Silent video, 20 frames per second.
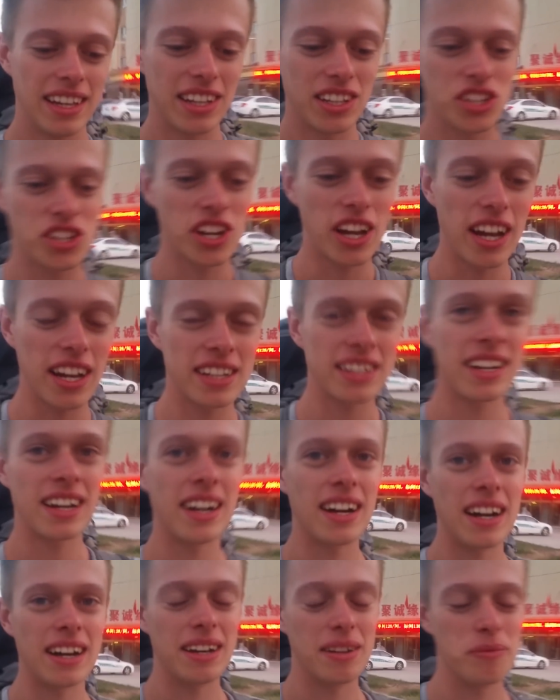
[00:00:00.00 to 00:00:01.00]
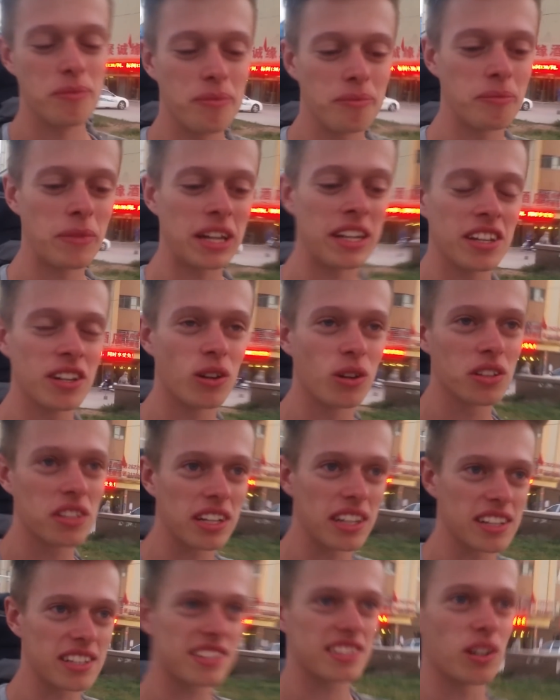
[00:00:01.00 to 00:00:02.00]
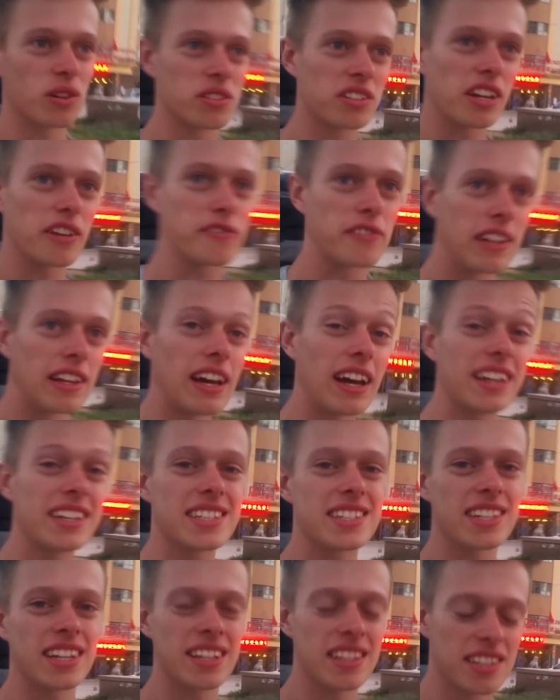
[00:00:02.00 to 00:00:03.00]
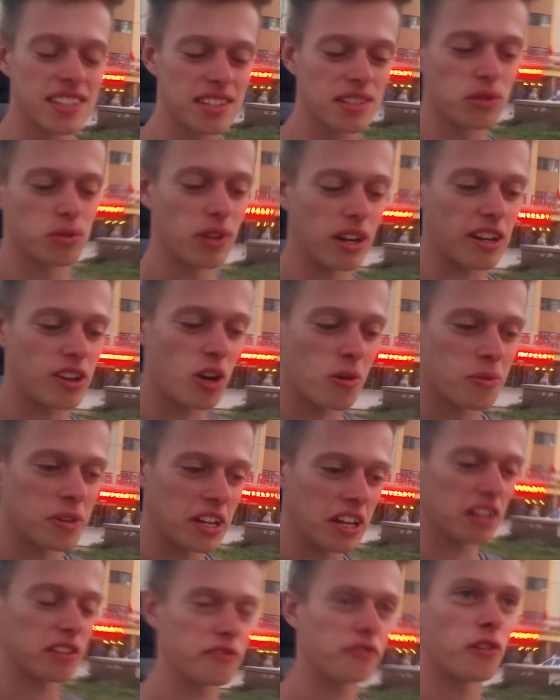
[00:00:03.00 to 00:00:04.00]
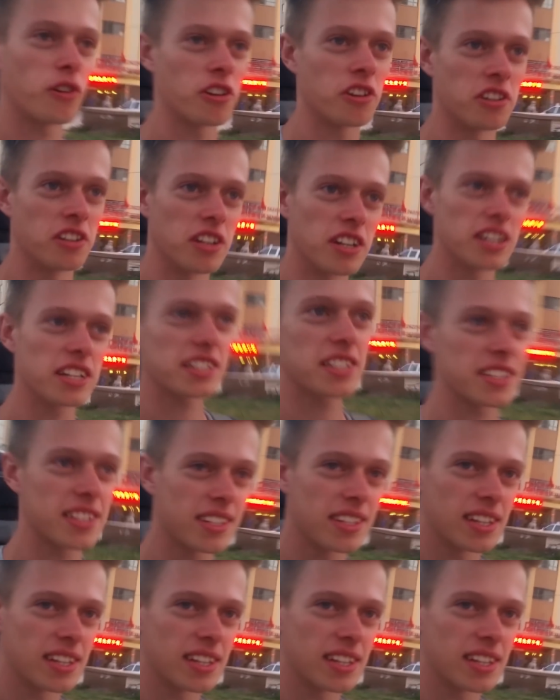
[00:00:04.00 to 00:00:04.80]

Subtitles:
in China many hotels don't have the license to accommodate foreigners,